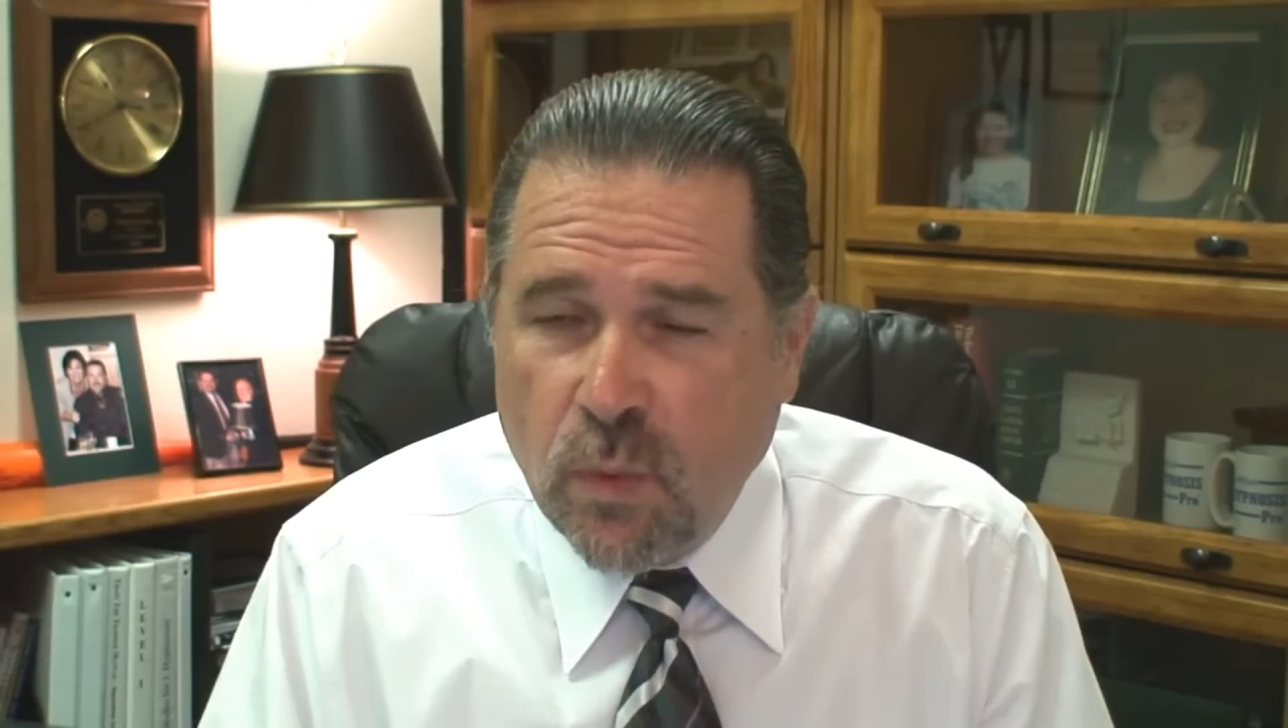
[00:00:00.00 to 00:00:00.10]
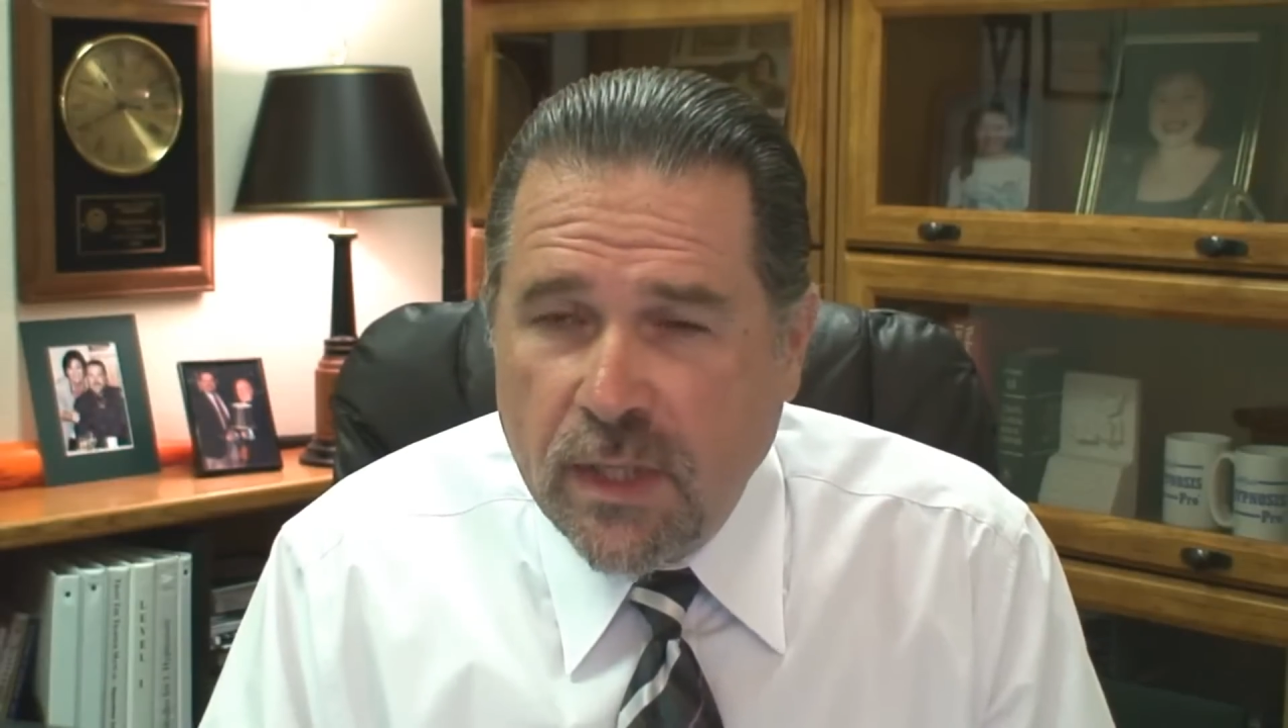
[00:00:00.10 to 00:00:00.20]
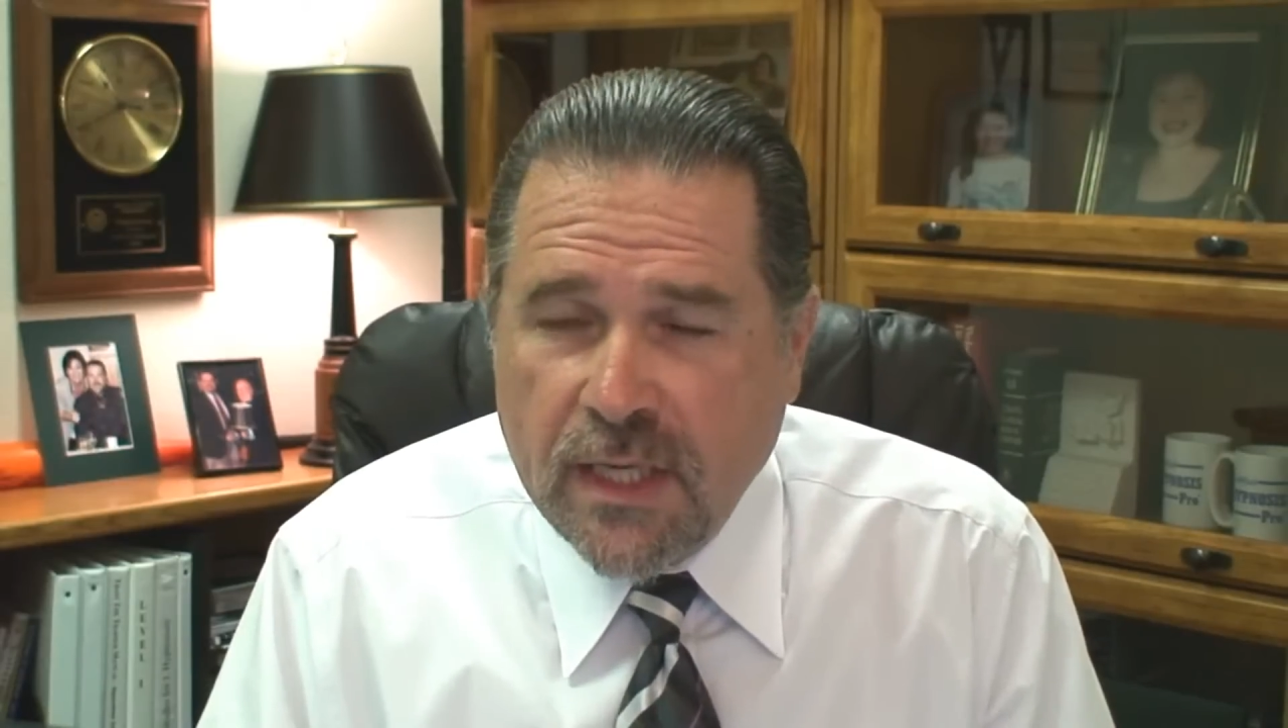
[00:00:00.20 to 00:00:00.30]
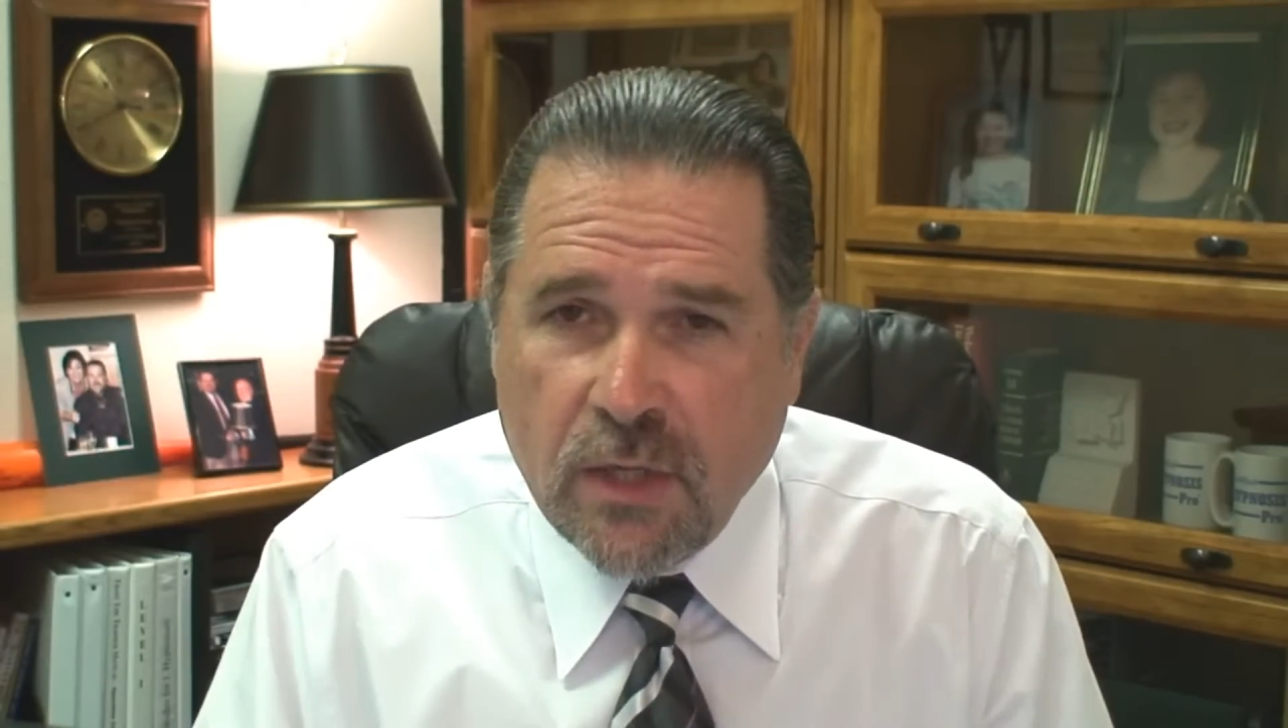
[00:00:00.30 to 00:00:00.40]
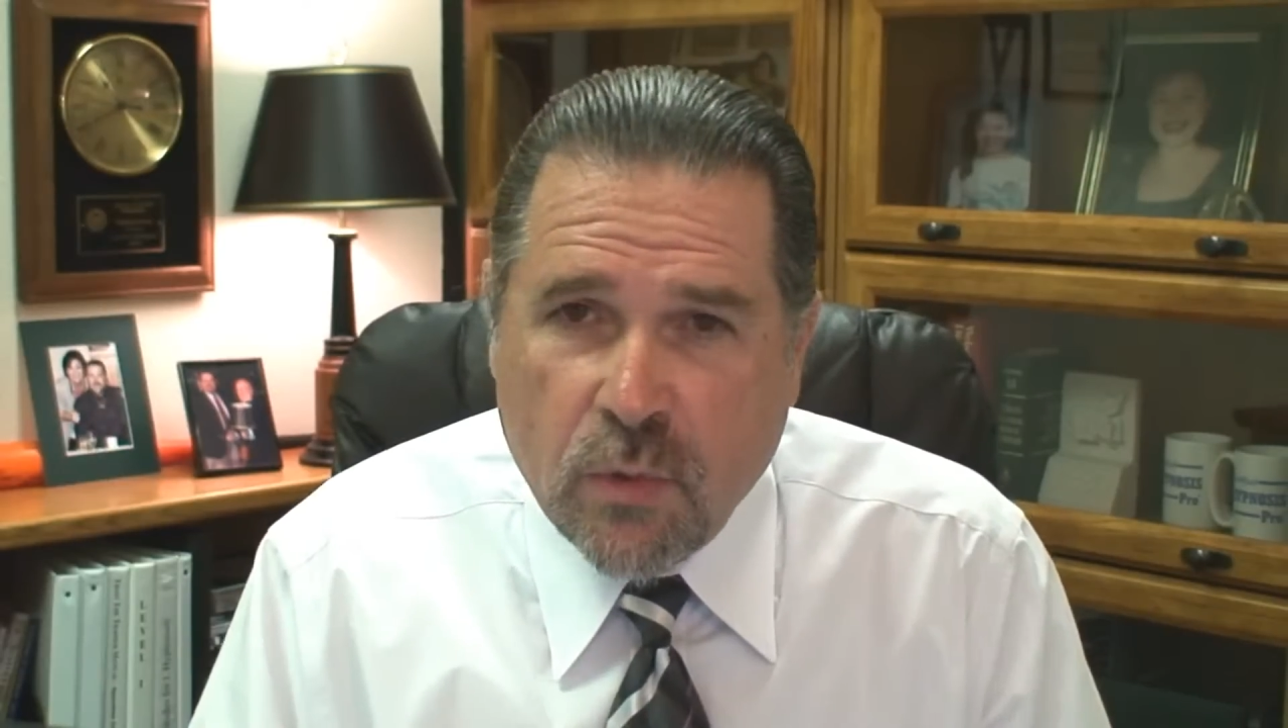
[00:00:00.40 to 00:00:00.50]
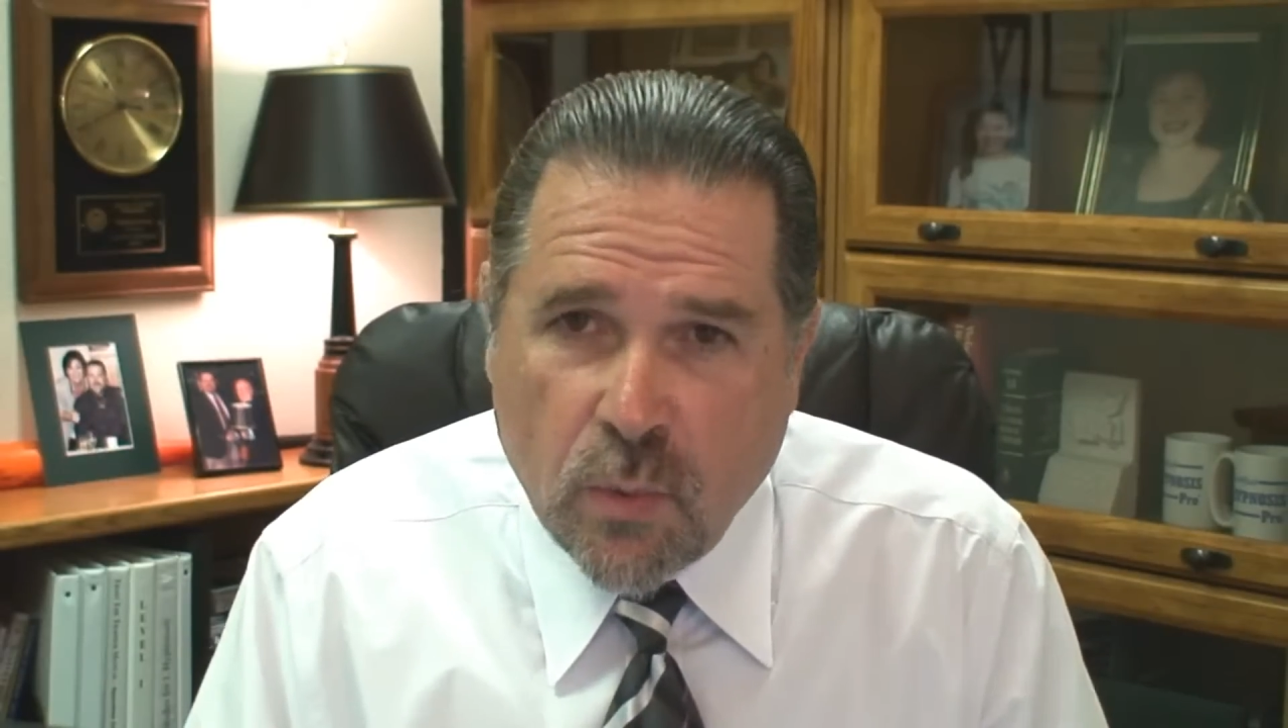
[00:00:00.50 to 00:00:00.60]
working